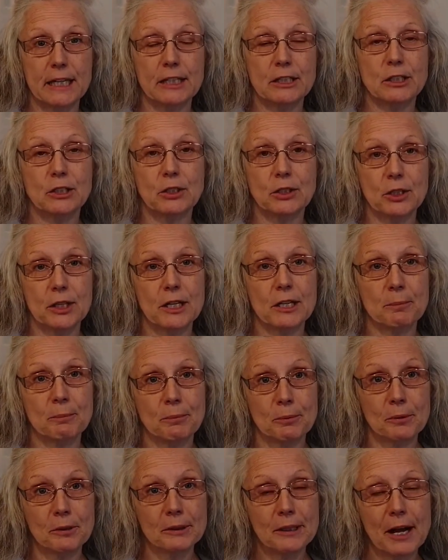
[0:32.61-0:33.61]
and you're going to
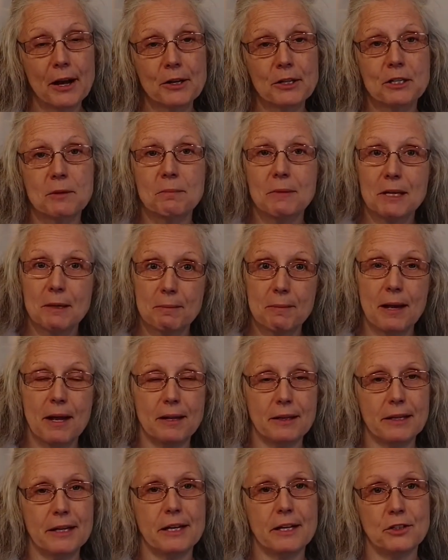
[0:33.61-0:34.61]
pull out your meat
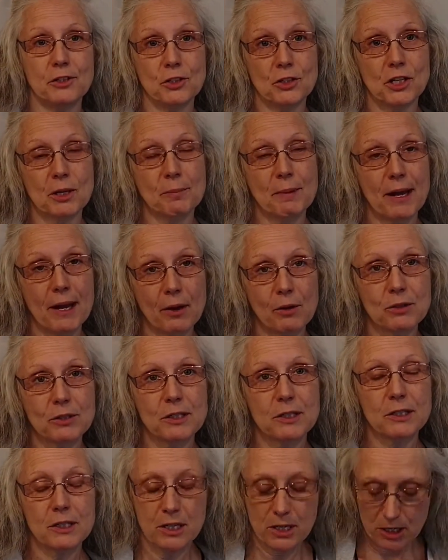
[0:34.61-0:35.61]
mallet and you're going to pound
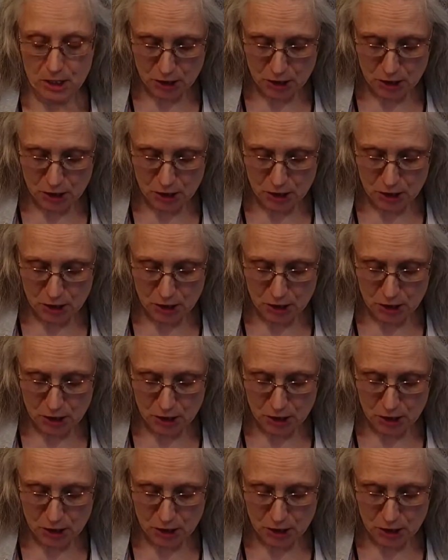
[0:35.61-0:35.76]
it